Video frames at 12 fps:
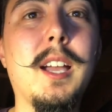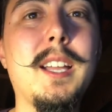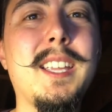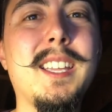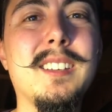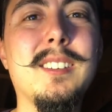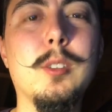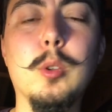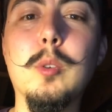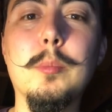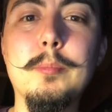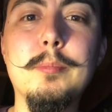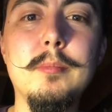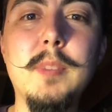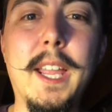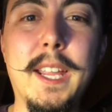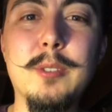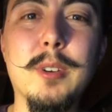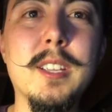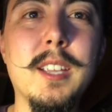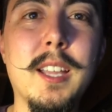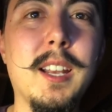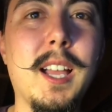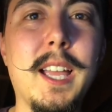I get a little angry,
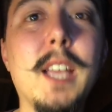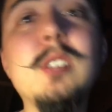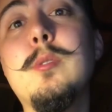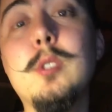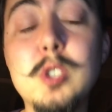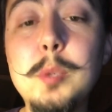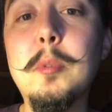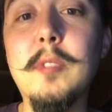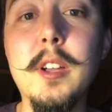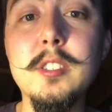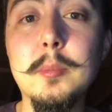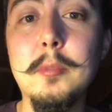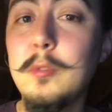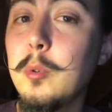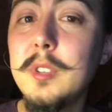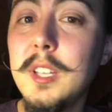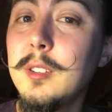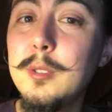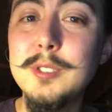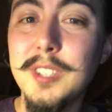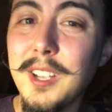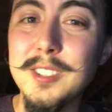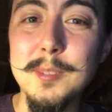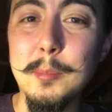and I ask for a supervisor before they lose a
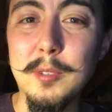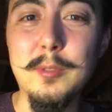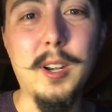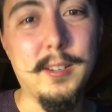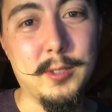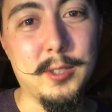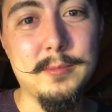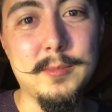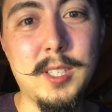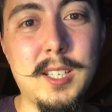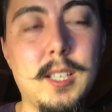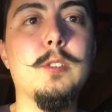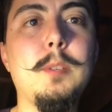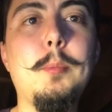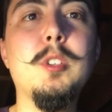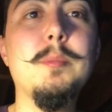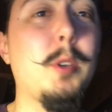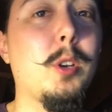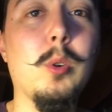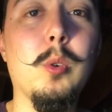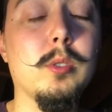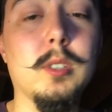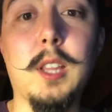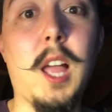customer forever. She puts me on
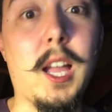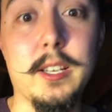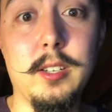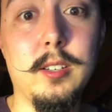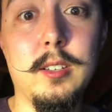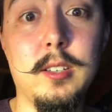hold a lot.